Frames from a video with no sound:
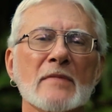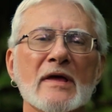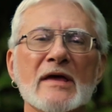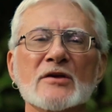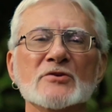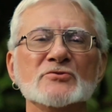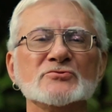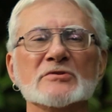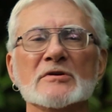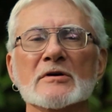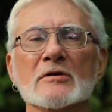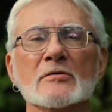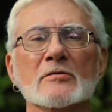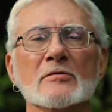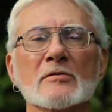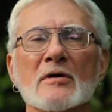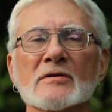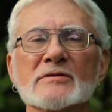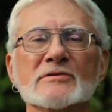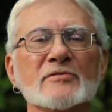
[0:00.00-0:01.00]
Asia
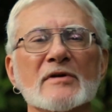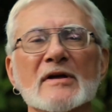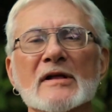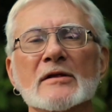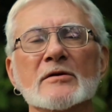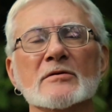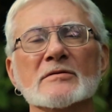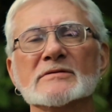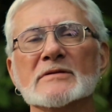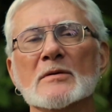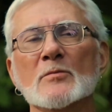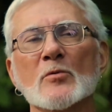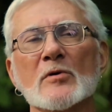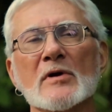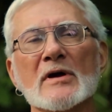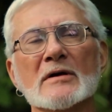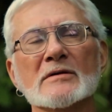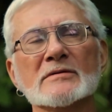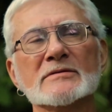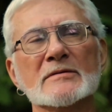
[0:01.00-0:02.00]
or Australia or
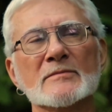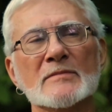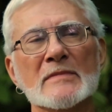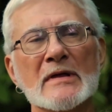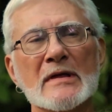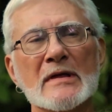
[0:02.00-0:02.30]
somewhere else.